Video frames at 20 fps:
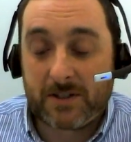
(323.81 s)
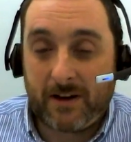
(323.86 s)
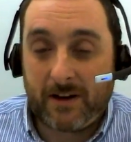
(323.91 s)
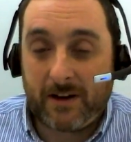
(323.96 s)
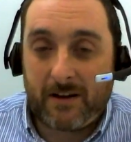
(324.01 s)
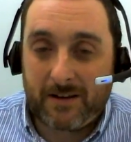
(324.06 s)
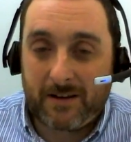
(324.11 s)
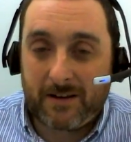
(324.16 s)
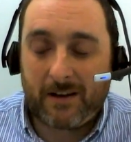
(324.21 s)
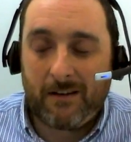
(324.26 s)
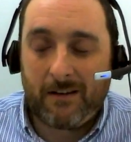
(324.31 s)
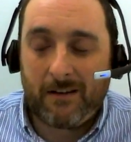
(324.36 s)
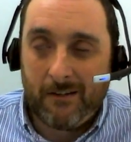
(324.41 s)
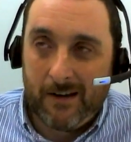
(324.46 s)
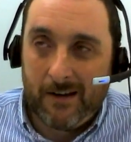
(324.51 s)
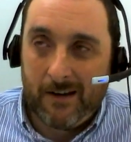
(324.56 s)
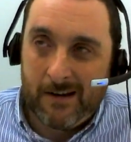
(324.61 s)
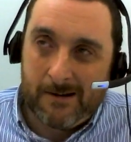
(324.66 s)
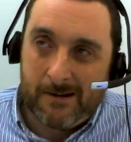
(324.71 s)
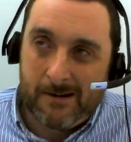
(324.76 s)
And I think
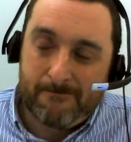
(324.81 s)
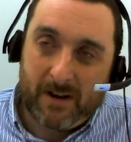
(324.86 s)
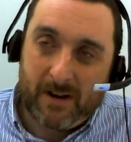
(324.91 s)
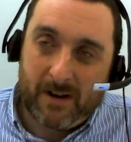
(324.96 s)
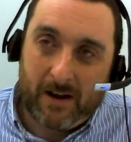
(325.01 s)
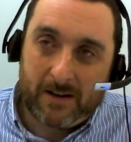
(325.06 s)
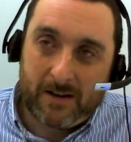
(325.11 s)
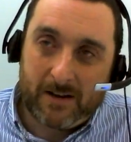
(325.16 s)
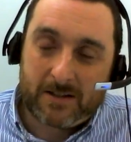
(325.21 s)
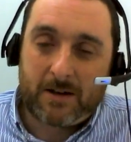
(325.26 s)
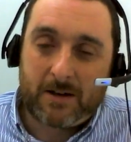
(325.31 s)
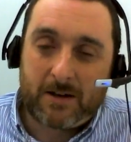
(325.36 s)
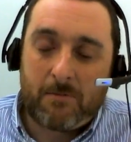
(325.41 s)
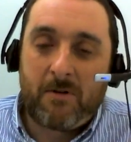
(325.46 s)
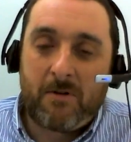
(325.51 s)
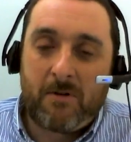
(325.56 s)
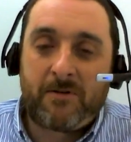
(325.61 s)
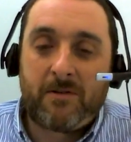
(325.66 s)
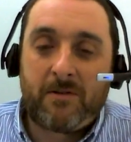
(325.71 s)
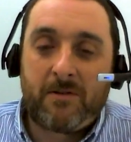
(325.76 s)
some
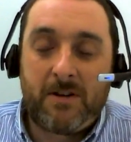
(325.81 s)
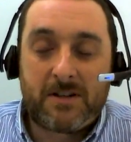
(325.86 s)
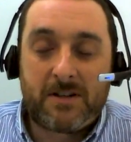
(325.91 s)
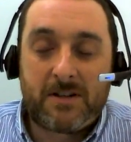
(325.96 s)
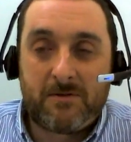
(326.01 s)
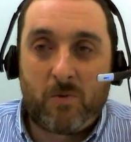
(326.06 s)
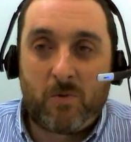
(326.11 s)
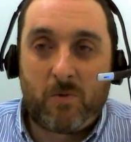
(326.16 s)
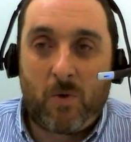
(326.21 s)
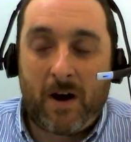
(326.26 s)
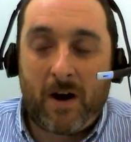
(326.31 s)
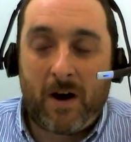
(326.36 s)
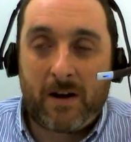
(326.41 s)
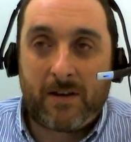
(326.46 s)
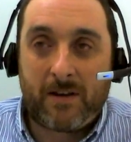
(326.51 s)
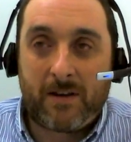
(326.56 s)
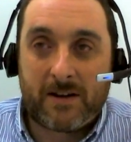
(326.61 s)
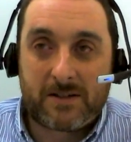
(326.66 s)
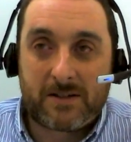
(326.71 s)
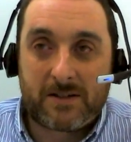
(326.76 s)
of the reason why
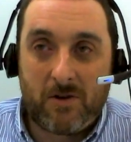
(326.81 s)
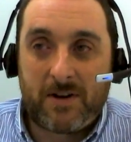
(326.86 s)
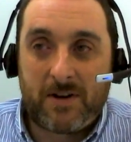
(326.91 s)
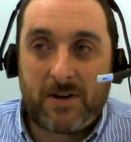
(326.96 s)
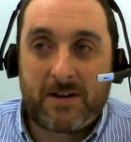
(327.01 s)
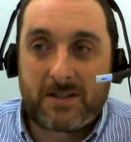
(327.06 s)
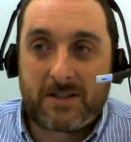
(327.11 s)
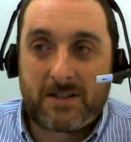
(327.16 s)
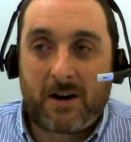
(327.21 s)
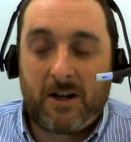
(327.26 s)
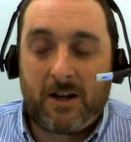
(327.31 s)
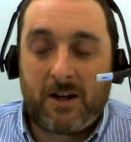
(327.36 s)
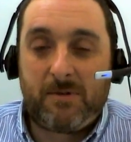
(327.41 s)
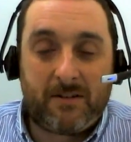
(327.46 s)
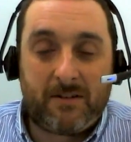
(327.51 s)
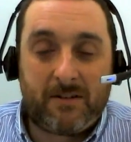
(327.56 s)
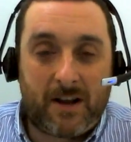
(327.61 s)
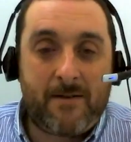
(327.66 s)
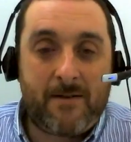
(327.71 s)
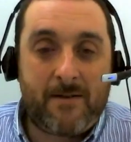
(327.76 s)
that's not necessarily
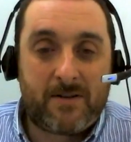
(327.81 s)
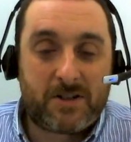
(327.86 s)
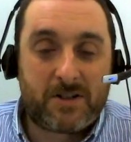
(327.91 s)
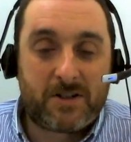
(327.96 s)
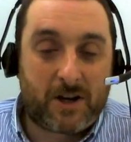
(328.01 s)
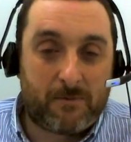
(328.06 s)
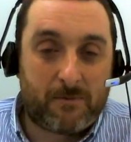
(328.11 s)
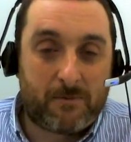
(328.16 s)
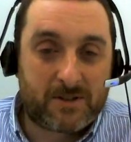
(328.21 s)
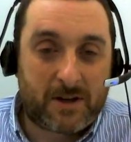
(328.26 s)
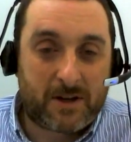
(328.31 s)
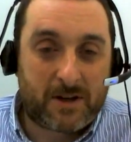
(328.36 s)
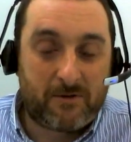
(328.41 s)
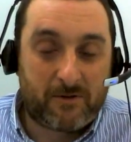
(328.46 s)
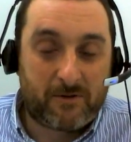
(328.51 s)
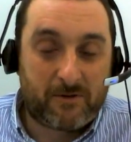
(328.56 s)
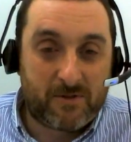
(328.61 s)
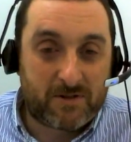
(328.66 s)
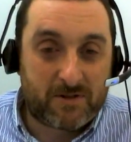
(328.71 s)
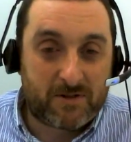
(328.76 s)
been leveraged comes out
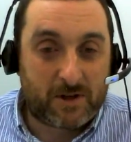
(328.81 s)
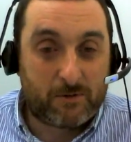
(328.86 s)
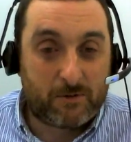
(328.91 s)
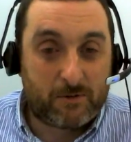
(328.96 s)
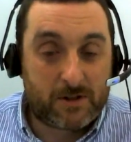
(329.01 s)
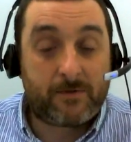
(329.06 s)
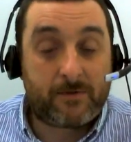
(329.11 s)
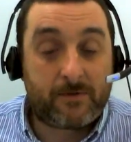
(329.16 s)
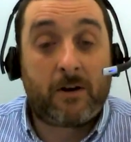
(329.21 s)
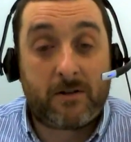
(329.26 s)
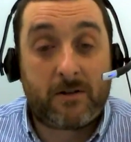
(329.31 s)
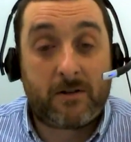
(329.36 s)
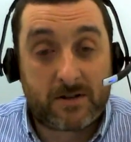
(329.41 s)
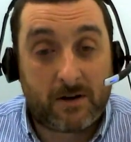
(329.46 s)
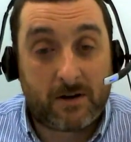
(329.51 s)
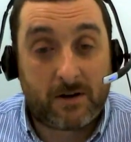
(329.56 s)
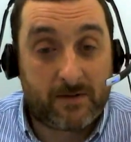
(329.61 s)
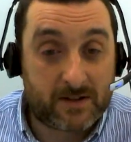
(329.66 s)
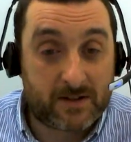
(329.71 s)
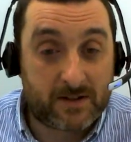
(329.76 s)
from the results of other
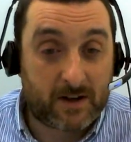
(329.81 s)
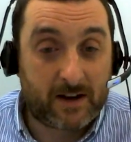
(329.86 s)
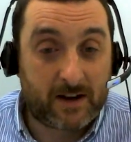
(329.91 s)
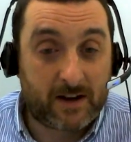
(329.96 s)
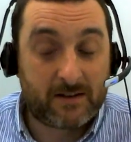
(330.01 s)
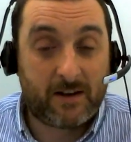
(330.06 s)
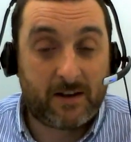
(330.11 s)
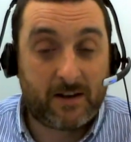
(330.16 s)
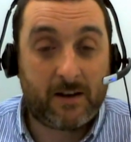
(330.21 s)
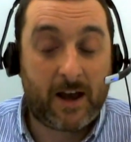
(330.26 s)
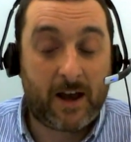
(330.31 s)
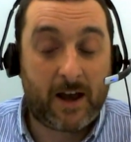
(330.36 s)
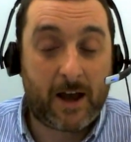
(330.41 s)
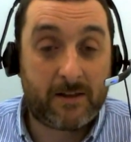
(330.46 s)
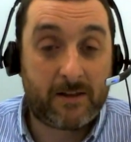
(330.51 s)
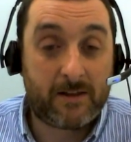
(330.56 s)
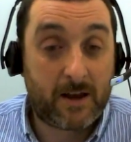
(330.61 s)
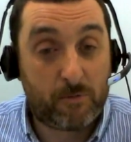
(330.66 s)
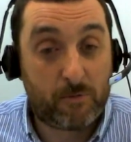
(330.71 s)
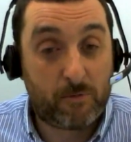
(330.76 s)
surveys, like the
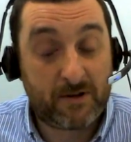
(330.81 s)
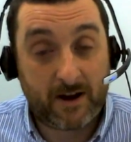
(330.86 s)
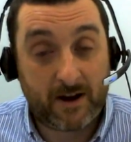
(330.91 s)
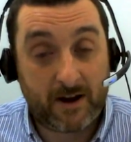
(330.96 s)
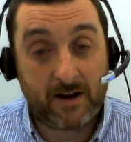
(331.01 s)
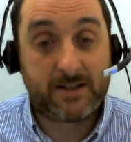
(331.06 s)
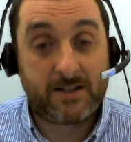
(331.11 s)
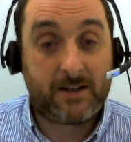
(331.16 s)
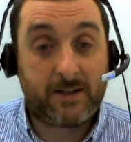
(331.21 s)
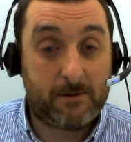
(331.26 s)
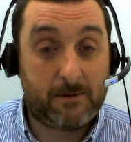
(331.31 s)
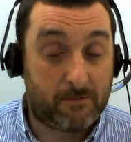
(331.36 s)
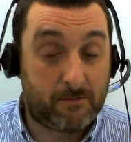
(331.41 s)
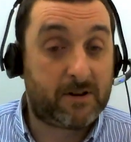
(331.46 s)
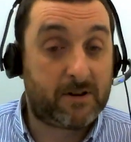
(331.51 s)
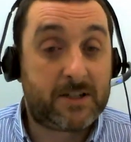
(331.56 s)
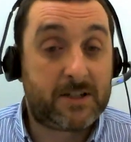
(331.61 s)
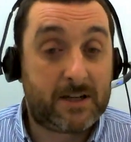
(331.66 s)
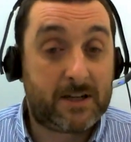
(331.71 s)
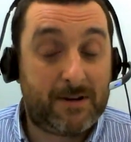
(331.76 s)
LPI's
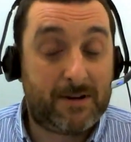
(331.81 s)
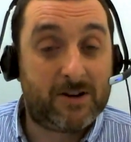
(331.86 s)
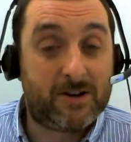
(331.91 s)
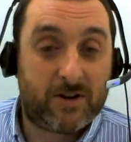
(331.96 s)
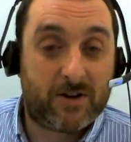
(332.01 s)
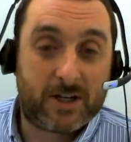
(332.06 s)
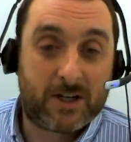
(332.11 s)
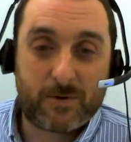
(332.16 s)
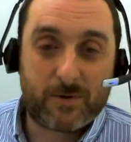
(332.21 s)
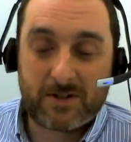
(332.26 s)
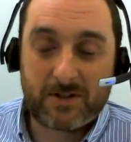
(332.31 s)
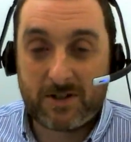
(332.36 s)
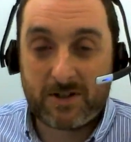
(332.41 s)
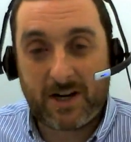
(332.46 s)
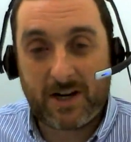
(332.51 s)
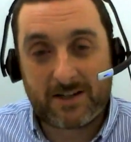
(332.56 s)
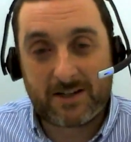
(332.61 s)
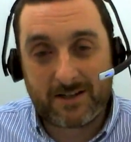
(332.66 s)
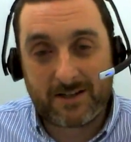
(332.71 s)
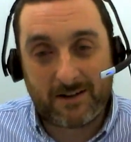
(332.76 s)
capability matrix, which
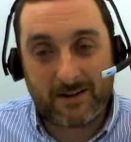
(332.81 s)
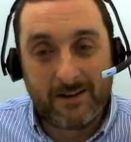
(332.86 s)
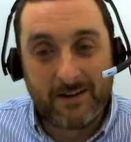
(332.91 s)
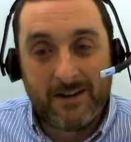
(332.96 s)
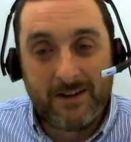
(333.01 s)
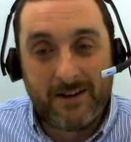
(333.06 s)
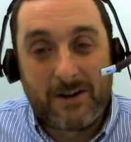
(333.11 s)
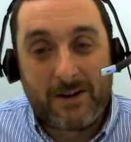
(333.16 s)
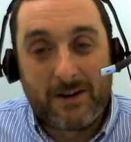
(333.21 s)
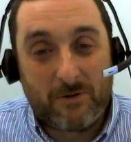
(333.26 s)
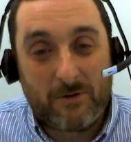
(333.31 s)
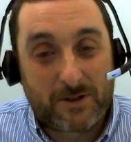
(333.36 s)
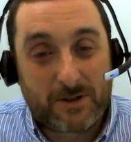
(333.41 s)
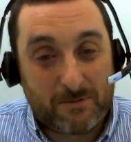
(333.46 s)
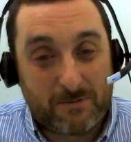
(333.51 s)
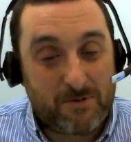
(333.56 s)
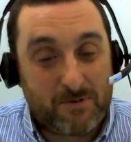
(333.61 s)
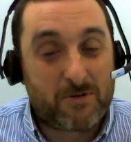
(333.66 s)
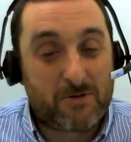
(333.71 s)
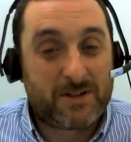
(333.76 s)
suggests that
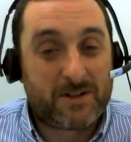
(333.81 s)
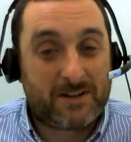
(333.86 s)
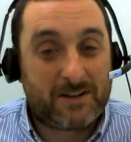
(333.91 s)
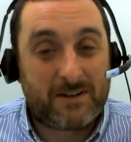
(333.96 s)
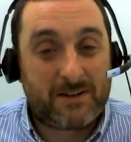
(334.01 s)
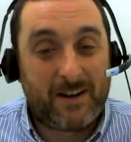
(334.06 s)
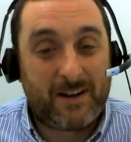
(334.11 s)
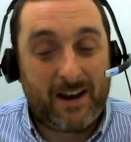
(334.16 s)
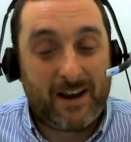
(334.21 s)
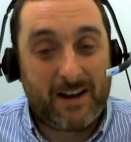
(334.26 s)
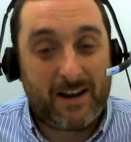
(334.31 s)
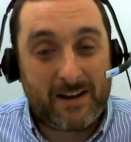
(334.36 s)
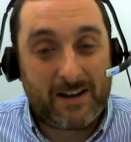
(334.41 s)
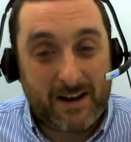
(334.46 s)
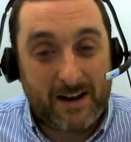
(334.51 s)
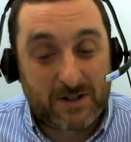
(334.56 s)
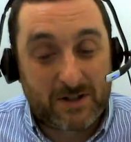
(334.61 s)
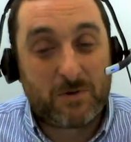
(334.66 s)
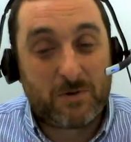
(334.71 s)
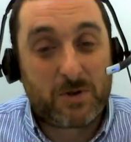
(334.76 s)
supporting
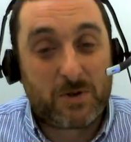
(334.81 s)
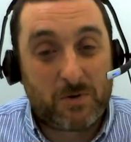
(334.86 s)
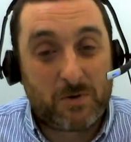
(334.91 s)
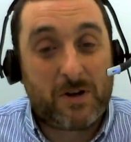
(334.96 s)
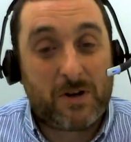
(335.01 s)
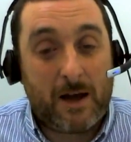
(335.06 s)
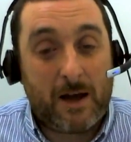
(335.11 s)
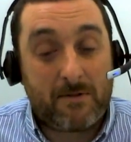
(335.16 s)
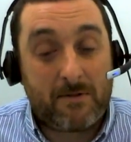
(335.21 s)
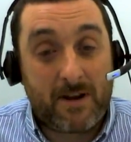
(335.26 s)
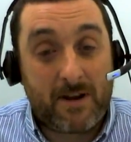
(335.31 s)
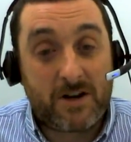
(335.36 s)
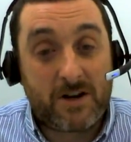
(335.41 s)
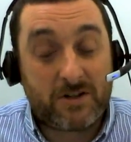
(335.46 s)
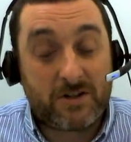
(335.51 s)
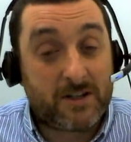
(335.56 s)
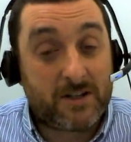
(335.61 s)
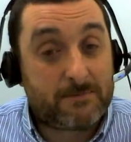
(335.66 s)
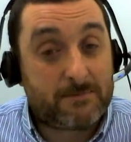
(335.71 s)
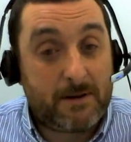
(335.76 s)
social
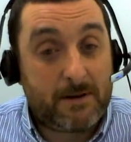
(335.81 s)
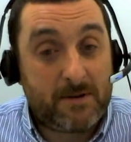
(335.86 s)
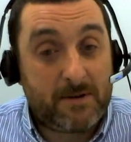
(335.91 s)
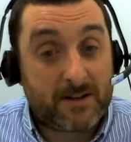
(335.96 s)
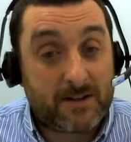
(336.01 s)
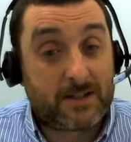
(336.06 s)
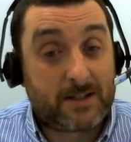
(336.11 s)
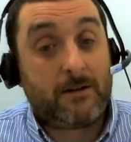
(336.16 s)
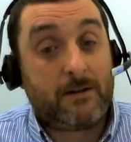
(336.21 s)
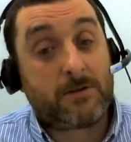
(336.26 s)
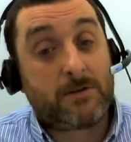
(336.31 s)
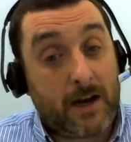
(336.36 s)
collaboration is maybe a skills